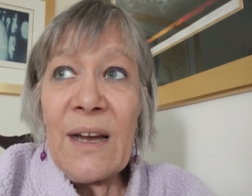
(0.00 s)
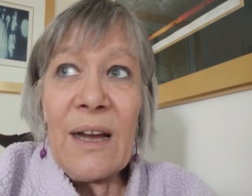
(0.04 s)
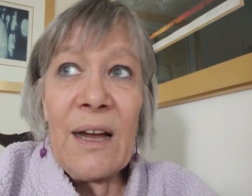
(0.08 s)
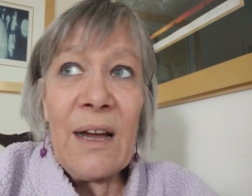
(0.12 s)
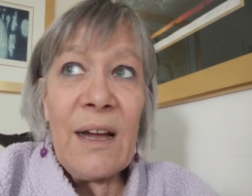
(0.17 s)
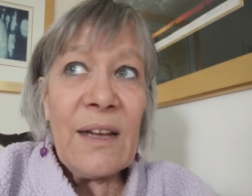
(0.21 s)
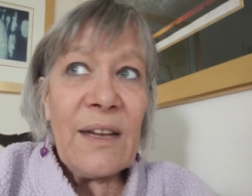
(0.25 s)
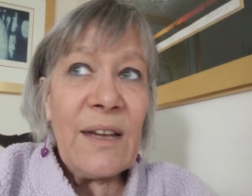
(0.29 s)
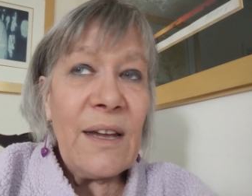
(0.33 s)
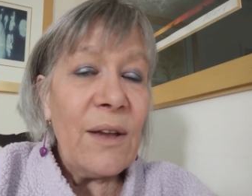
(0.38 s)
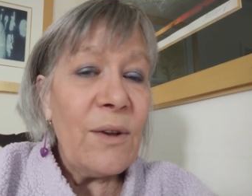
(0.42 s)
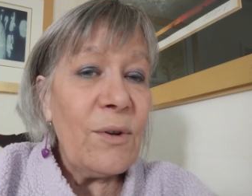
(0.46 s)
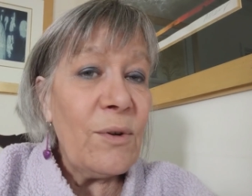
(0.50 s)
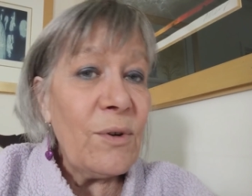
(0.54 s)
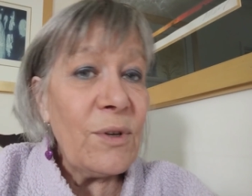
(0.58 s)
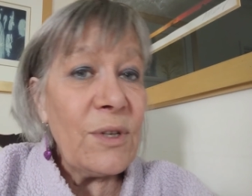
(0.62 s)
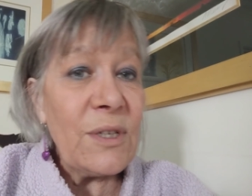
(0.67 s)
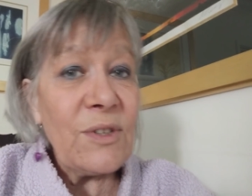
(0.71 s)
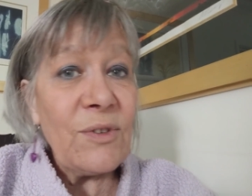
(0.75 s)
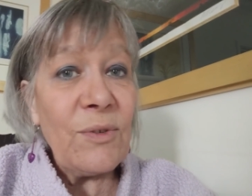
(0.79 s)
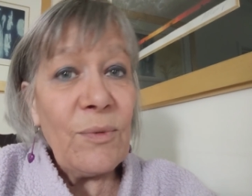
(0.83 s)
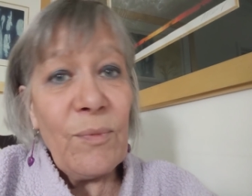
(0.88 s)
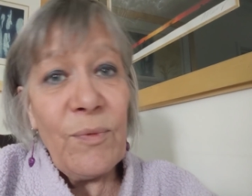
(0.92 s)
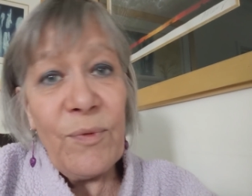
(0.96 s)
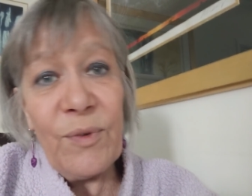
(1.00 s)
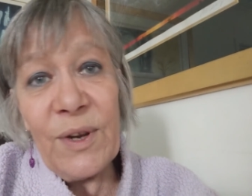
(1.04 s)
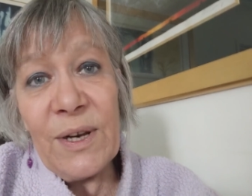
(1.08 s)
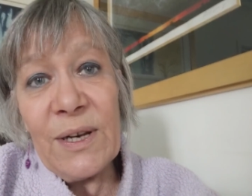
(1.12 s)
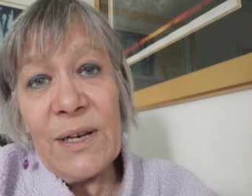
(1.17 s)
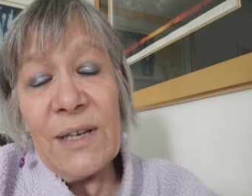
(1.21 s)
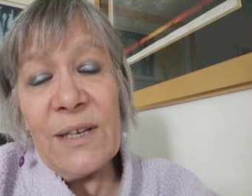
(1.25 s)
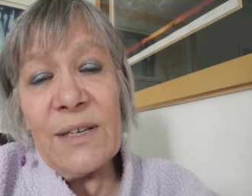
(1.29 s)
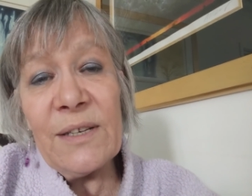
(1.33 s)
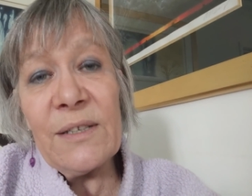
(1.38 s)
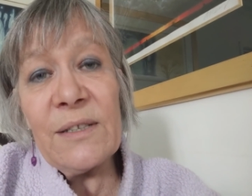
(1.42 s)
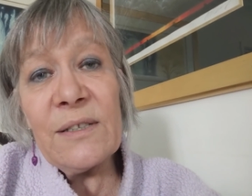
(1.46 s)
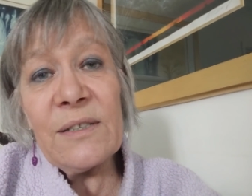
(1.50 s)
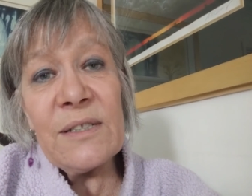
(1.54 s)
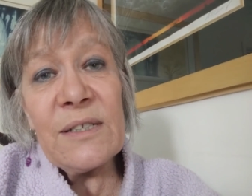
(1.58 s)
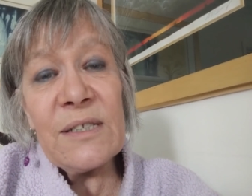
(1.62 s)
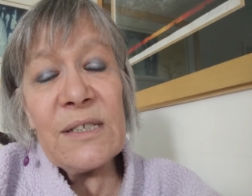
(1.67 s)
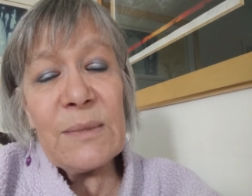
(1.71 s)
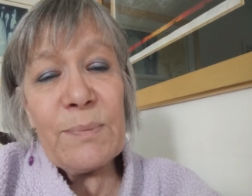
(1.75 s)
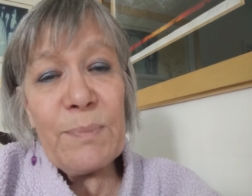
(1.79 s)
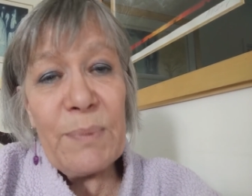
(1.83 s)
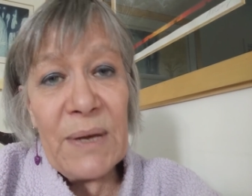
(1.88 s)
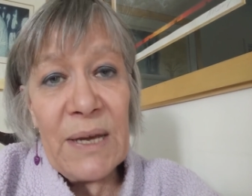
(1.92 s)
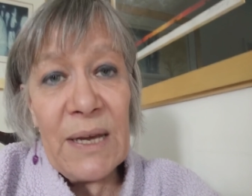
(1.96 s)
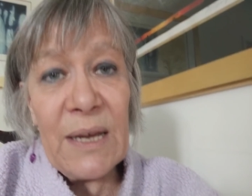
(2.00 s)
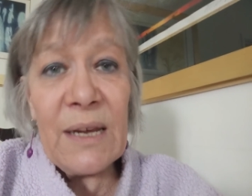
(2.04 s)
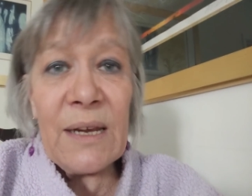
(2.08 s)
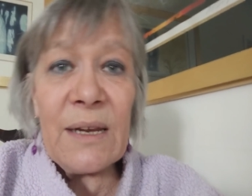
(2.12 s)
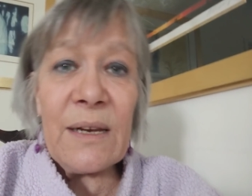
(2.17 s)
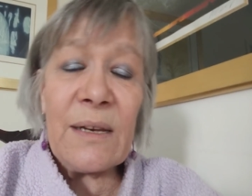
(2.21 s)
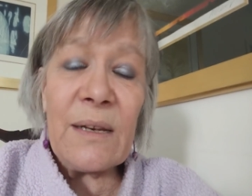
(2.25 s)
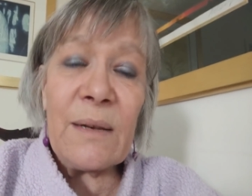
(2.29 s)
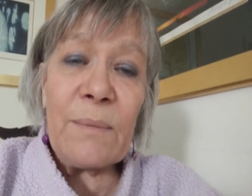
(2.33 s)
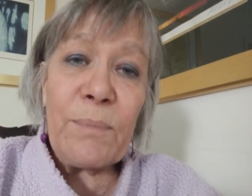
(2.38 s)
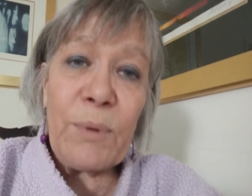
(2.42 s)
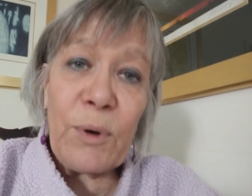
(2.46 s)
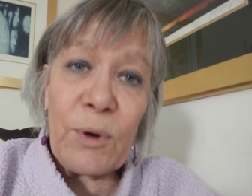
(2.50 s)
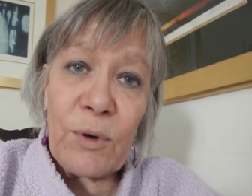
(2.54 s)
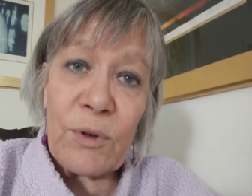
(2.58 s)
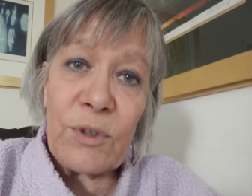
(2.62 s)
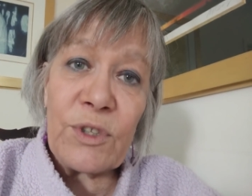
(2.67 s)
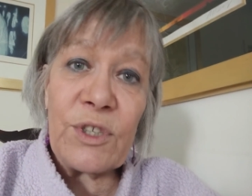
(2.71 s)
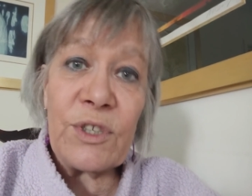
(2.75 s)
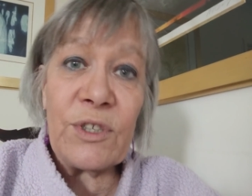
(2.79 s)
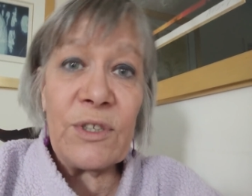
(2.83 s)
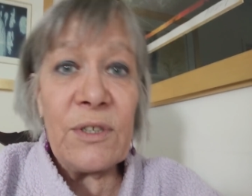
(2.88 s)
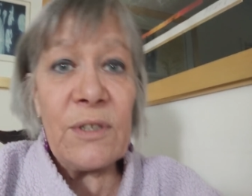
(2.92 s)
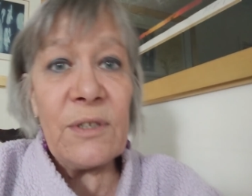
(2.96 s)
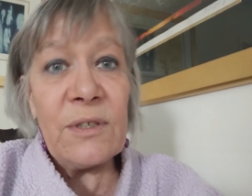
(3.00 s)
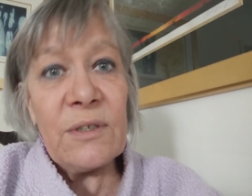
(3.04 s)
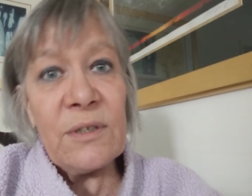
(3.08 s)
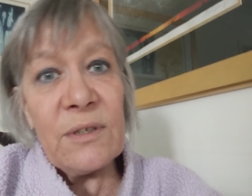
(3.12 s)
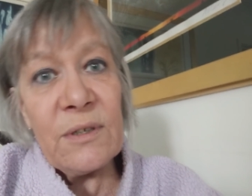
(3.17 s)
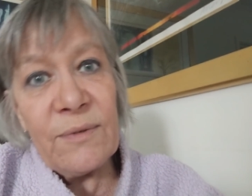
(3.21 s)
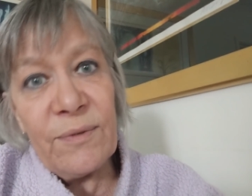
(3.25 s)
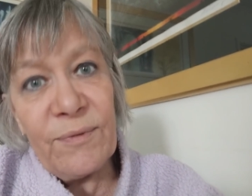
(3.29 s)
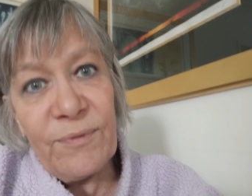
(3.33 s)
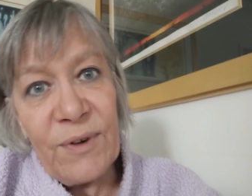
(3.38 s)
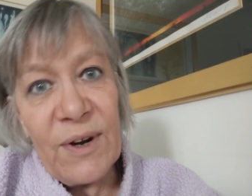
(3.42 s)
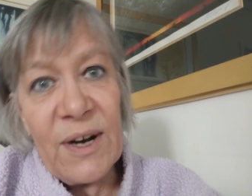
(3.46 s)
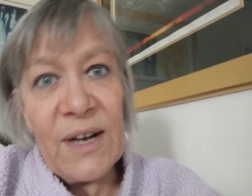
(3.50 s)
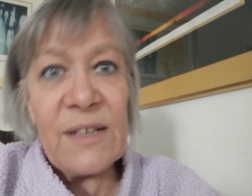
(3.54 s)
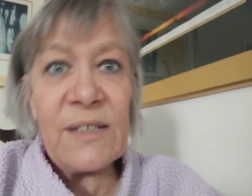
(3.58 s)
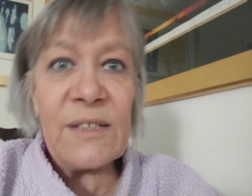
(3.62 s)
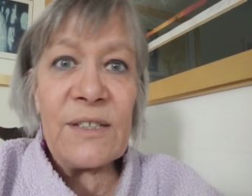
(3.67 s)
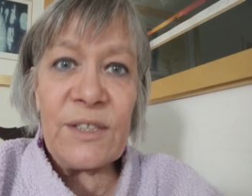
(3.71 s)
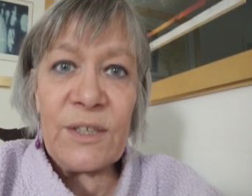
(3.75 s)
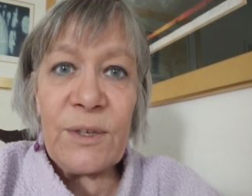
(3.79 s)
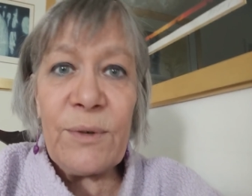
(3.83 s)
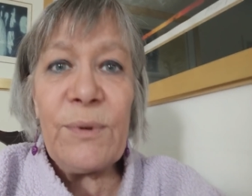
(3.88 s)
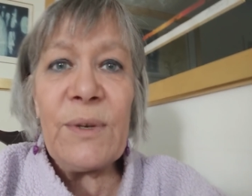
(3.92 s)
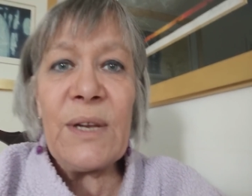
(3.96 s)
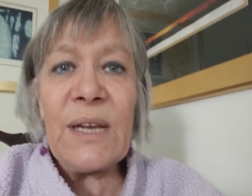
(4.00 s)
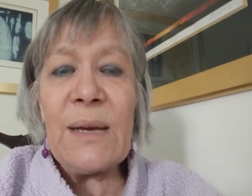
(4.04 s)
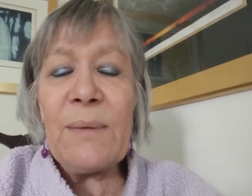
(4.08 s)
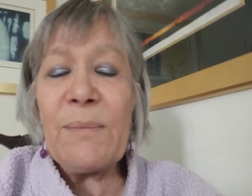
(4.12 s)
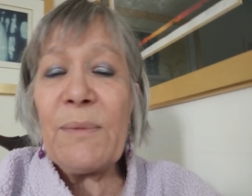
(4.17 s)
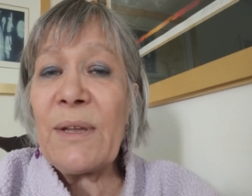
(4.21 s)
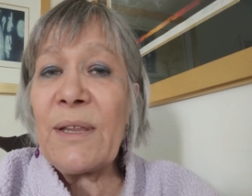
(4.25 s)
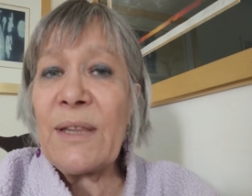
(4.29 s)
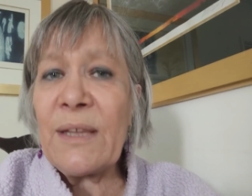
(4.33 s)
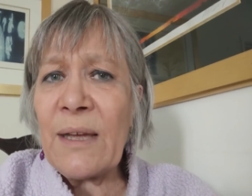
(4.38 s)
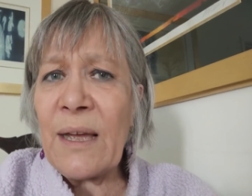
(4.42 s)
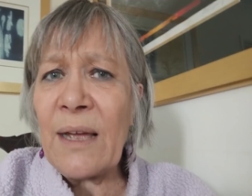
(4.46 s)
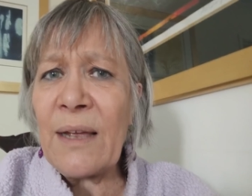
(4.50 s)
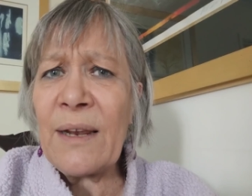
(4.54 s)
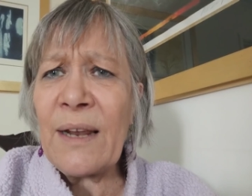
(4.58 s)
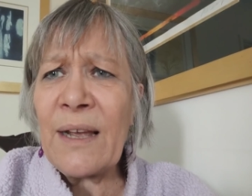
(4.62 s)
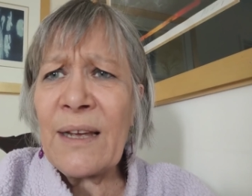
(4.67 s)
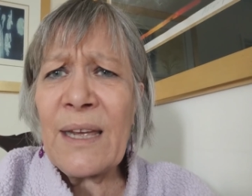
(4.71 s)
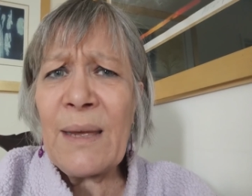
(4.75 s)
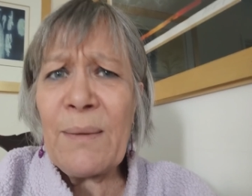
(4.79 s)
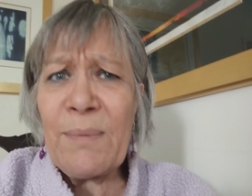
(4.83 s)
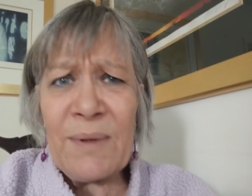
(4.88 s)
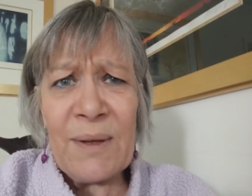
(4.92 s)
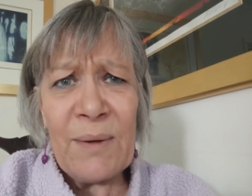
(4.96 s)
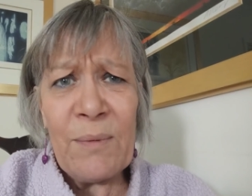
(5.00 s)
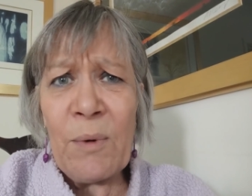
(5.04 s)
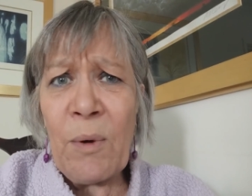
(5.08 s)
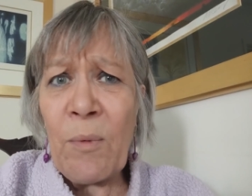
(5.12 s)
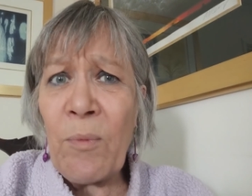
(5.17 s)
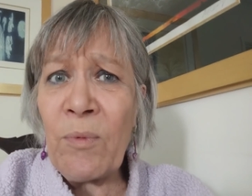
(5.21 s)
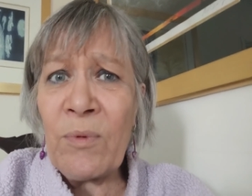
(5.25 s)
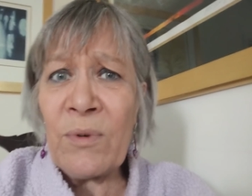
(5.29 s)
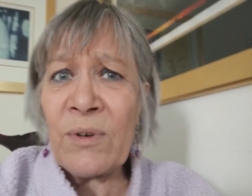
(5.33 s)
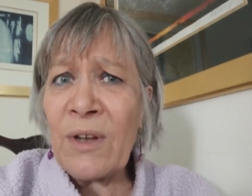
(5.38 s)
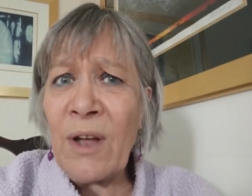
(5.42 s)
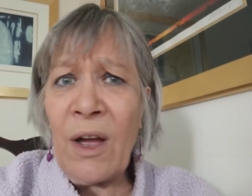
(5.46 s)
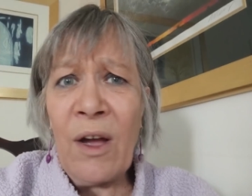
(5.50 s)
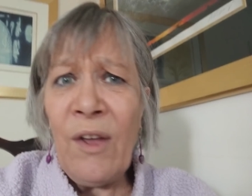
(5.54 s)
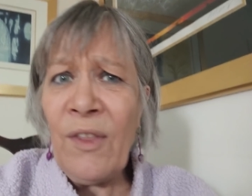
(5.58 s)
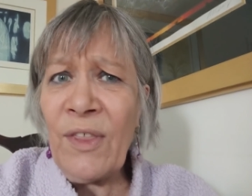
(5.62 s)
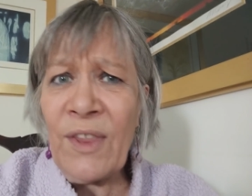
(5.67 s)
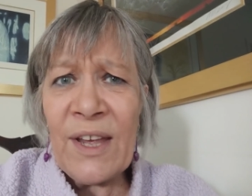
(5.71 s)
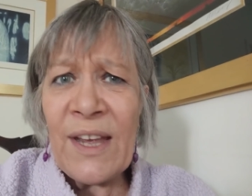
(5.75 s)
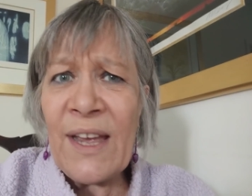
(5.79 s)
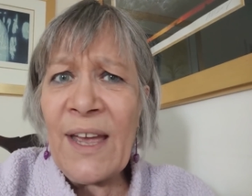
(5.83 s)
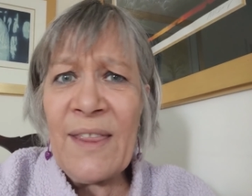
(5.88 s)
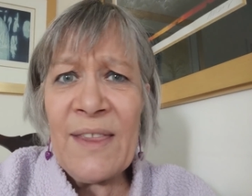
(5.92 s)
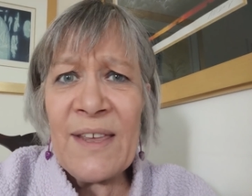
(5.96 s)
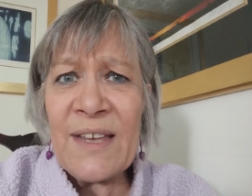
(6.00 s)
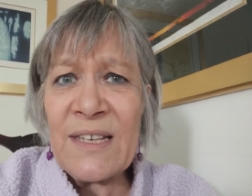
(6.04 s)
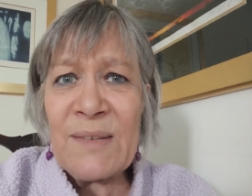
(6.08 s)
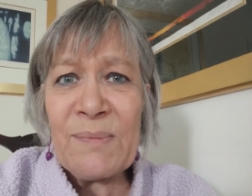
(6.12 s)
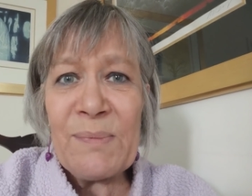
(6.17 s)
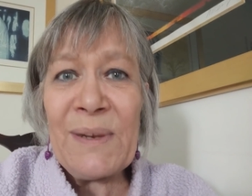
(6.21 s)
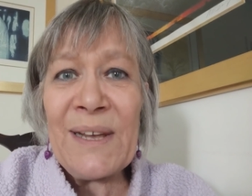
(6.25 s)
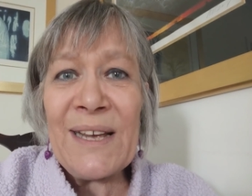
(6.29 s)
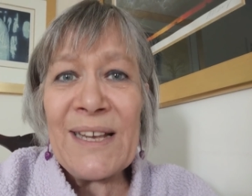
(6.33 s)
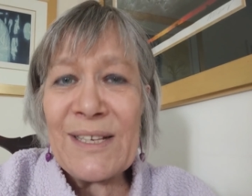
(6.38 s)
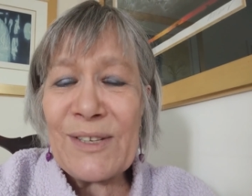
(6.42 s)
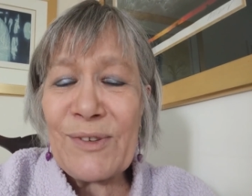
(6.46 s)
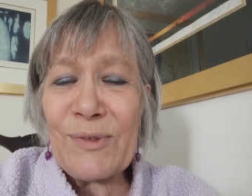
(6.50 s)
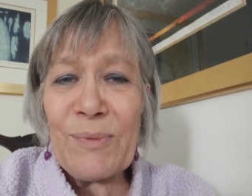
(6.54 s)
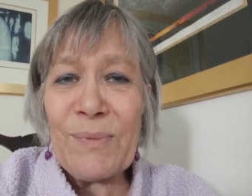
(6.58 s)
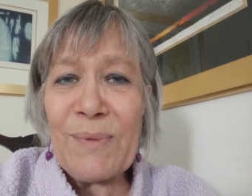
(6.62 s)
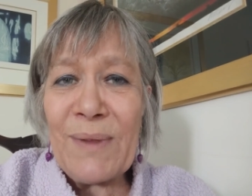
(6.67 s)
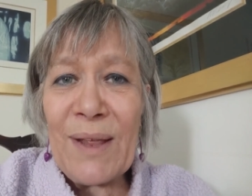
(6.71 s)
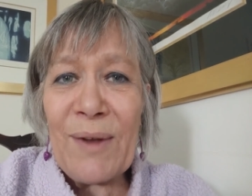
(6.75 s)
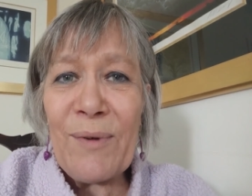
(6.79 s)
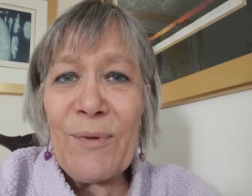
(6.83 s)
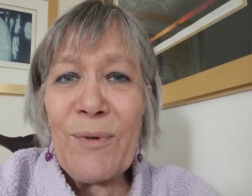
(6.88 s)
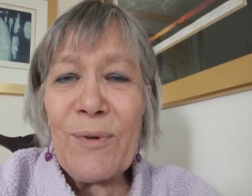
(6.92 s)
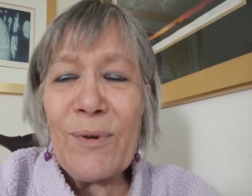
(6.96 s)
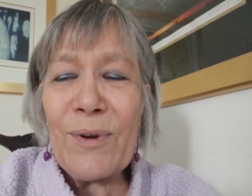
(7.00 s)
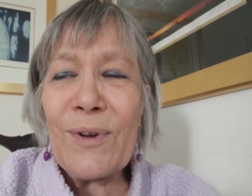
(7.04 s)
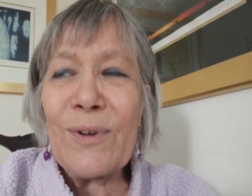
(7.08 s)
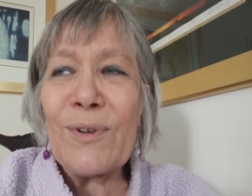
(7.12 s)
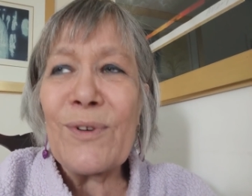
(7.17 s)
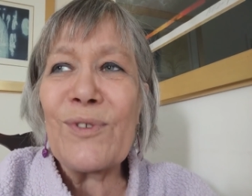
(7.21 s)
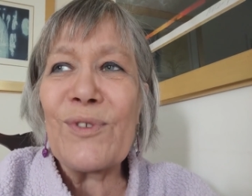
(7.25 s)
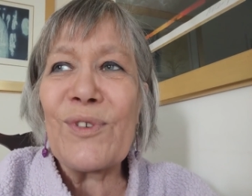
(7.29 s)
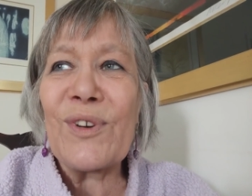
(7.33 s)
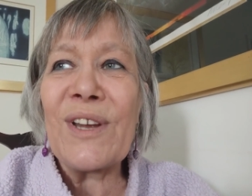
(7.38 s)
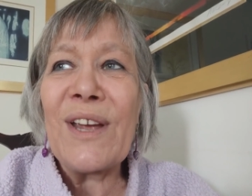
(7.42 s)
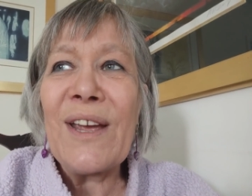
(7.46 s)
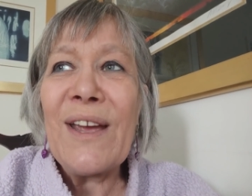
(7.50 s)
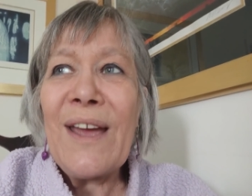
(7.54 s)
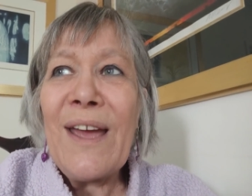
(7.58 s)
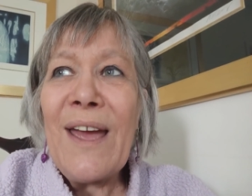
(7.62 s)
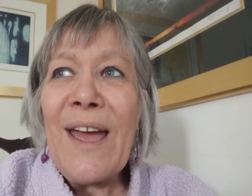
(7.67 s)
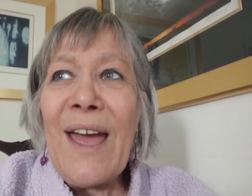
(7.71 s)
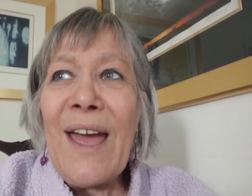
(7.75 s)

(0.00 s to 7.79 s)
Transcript: I get orders from Finland, Spain, Portugal, France, you name it. And I keep thinking, well, can't they get these plates from their own country?